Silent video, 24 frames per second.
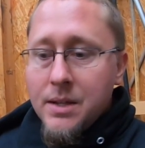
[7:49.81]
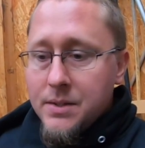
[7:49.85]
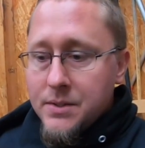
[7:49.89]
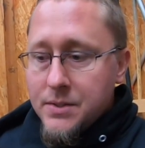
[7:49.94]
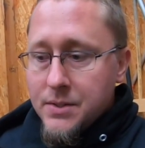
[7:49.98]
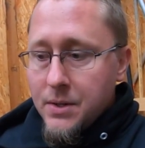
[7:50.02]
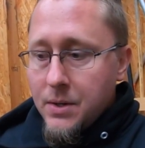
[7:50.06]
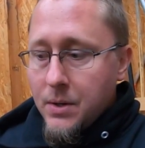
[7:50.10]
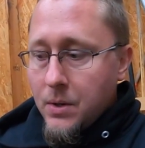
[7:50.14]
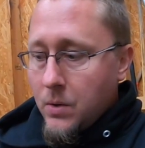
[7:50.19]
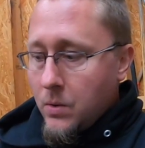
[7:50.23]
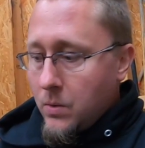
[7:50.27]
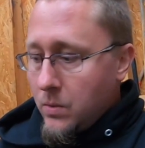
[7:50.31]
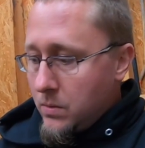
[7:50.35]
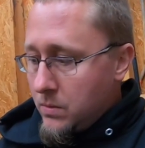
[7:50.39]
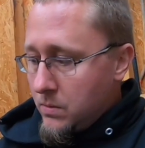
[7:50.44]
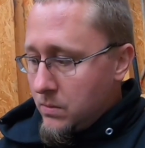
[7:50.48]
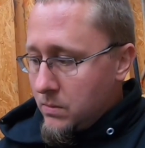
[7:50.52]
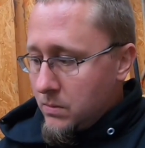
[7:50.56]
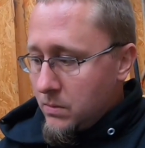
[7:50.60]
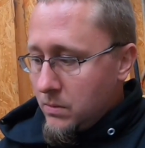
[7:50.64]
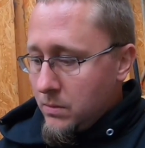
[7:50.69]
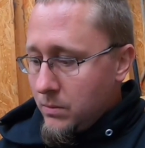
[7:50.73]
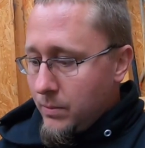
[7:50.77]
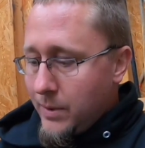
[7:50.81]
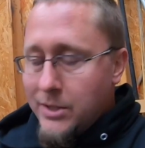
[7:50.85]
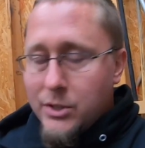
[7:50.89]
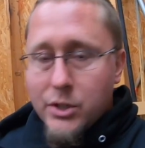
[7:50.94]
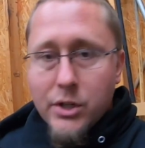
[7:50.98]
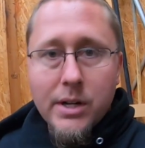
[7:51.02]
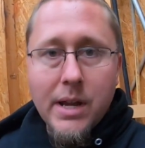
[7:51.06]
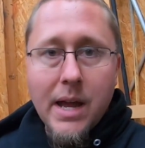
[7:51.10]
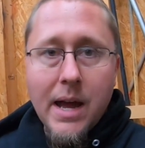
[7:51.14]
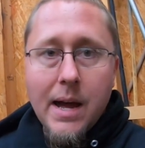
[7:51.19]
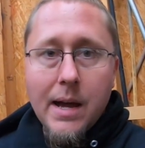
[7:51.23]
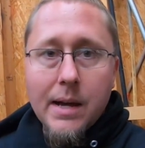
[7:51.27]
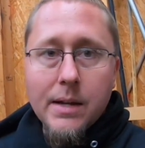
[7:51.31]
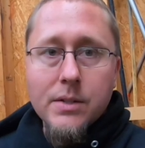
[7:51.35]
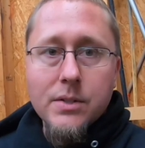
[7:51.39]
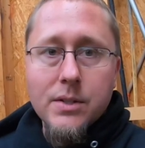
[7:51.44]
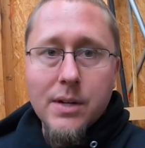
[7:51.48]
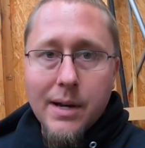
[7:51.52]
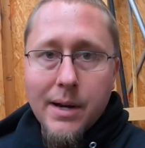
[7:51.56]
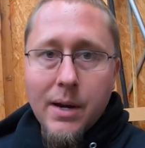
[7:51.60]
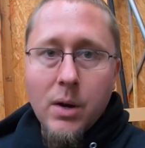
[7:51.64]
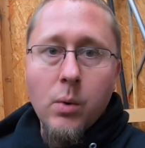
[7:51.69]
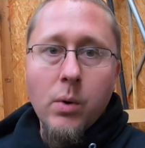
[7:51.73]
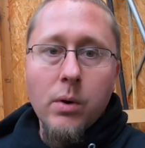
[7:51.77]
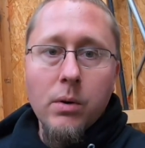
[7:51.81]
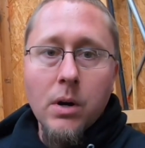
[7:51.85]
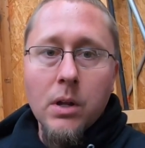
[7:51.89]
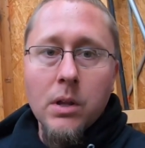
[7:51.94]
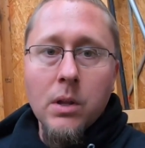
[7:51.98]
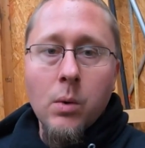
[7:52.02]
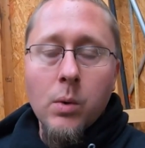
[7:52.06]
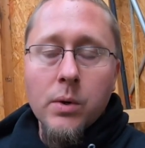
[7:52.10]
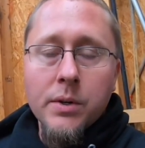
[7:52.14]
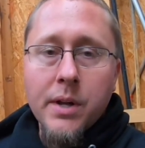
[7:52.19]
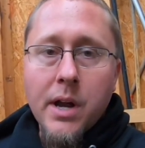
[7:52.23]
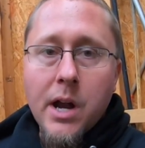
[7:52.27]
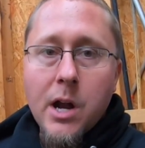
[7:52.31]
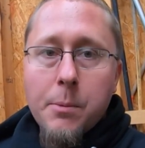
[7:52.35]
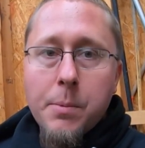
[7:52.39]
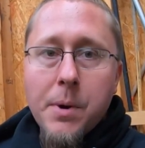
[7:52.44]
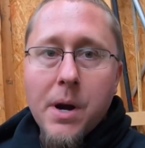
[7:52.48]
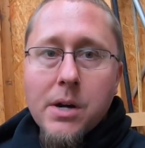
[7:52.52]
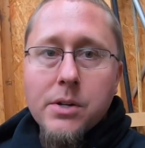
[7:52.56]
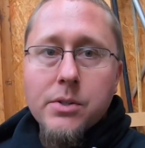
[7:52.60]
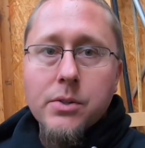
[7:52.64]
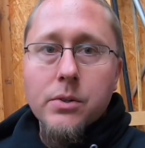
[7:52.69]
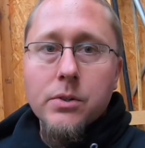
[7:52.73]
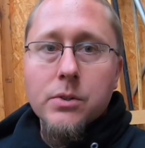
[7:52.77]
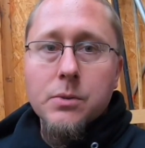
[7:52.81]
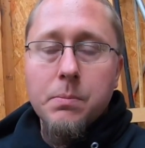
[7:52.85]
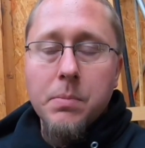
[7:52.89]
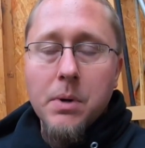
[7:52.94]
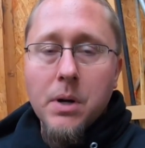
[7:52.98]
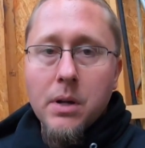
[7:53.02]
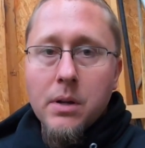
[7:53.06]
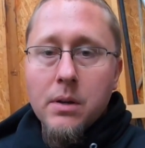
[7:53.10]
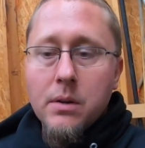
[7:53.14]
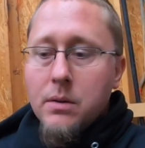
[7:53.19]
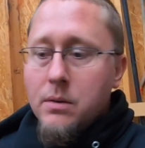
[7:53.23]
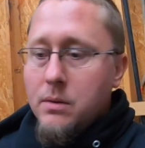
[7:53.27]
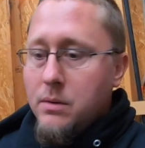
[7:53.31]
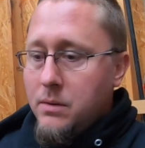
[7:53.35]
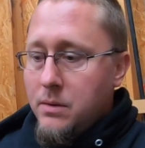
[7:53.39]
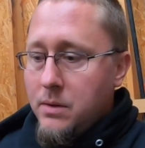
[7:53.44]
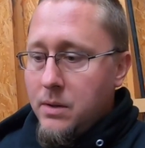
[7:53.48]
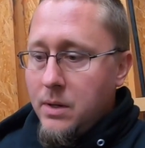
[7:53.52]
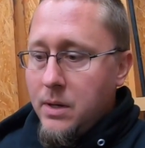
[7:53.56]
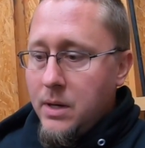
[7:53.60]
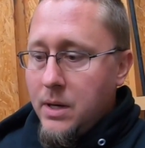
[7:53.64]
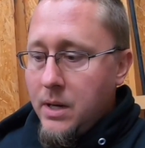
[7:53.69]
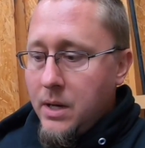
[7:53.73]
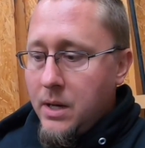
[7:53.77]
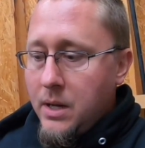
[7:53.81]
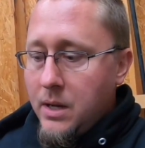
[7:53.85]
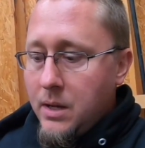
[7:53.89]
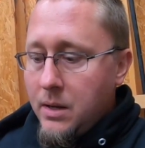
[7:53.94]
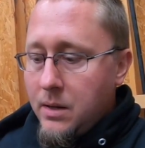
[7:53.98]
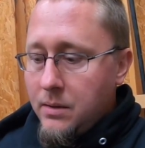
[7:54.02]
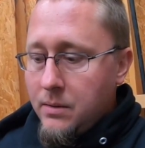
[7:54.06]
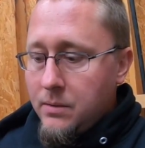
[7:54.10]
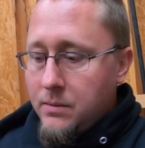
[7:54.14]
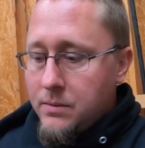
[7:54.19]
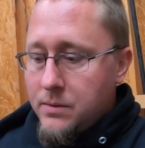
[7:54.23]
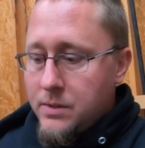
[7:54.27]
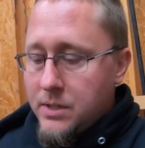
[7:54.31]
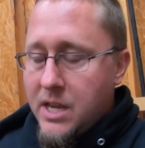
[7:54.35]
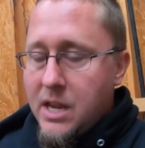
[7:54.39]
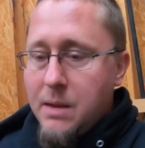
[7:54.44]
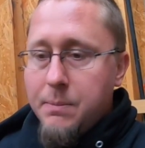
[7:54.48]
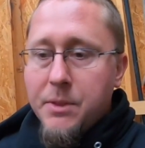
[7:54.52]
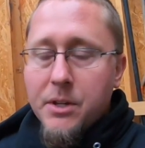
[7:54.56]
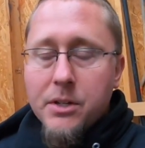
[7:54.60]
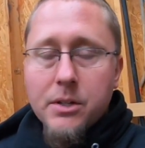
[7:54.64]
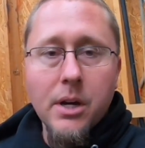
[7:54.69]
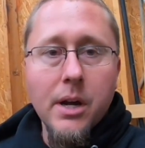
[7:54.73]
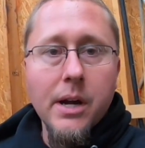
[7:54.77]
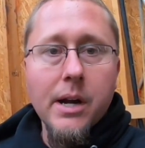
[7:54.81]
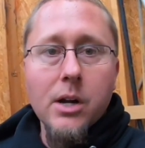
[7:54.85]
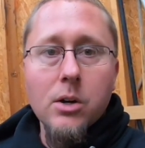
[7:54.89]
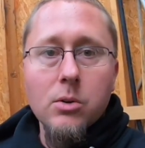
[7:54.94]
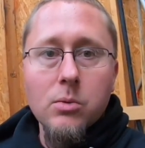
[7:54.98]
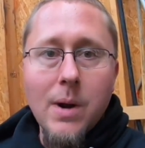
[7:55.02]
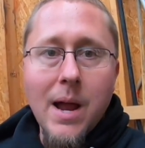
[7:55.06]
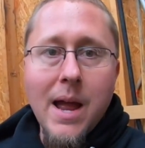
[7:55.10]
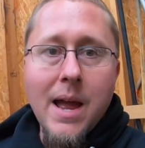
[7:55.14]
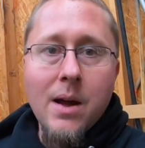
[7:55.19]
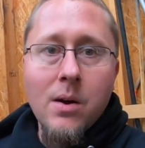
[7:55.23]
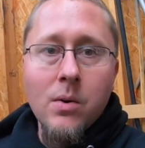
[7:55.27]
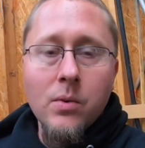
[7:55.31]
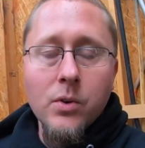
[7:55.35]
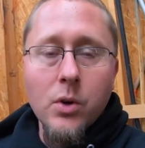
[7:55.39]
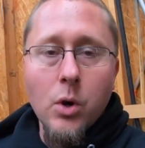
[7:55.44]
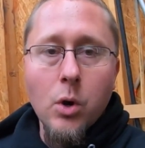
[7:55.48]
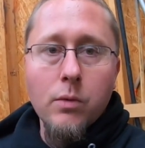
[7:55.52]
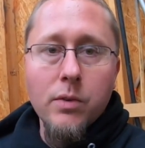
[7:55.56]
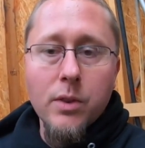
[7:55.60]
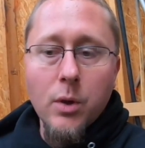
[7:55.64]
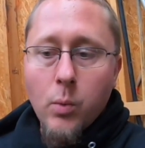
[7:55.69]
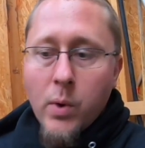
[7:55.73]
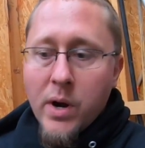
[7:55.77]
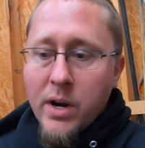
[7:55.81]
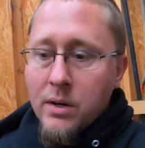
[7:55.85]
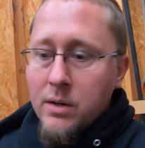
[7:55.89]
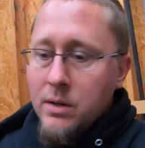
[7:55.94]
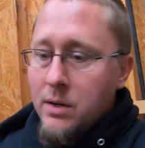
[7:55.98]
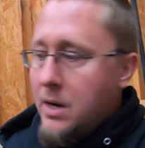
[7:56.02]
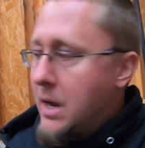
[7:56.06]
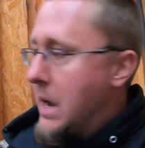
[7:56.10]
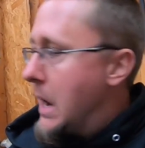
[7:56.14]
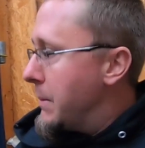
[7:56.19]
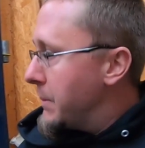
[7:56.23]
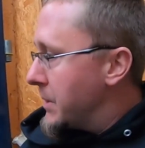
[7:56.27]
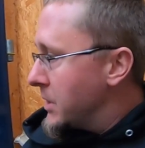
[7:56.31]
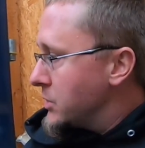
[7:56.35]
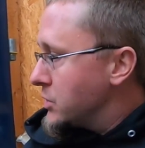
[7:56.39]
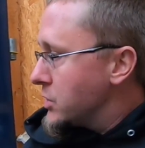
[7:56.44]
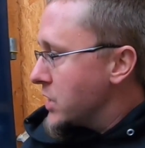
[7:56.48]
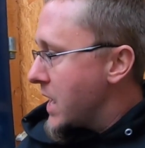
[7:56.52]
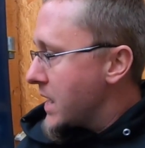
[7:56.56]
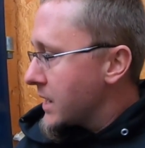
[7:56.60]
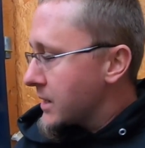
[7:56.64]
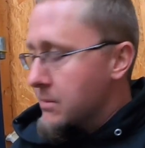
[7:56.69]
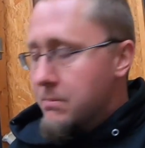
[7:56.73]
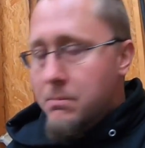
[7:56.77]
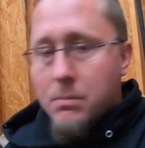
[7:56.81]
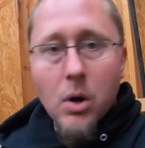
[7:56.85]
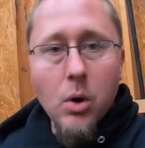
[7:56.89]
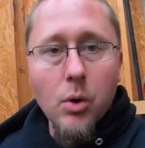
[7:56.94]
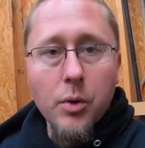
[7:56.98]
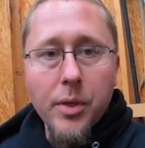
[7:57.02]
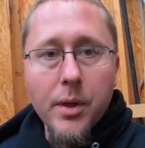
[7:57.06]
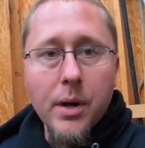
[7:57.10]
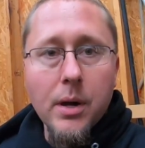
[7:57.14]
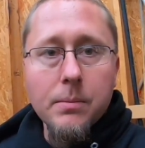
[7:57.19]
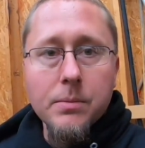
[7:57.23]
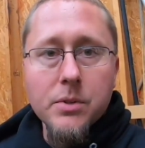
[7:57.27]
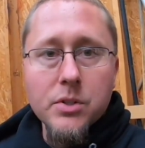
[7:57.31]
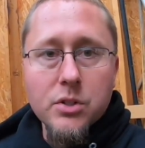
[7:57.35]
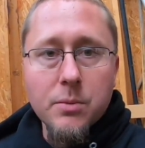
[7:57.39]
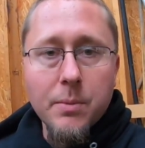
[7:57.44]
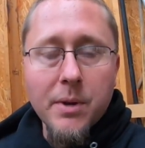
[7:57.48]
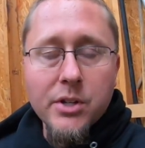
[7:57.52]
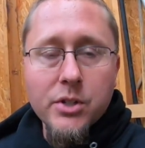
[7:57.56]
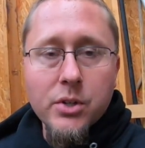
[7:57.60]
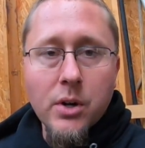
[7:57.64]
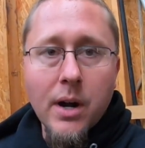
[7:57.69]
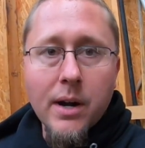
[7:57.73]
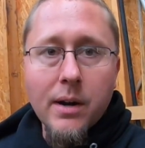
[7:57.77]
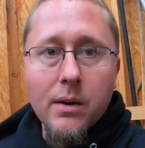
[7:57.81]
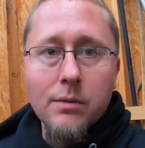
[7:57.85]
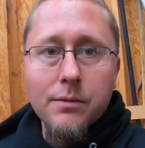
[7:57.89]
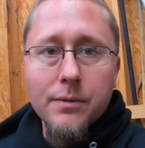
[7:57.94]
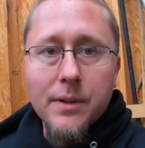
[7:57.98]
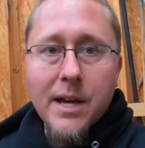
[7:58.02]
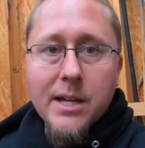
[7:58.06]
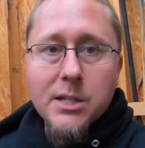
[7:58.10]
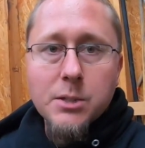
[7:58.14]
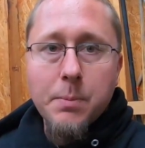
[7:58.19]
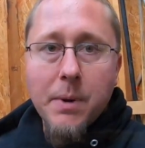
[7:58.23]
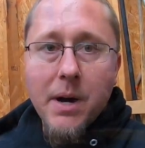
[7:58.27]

So rigid guys, I know we run lower tire pressures, but to keep the tire round over the winter, I'm gonna jack them both up just to make sure I don't flat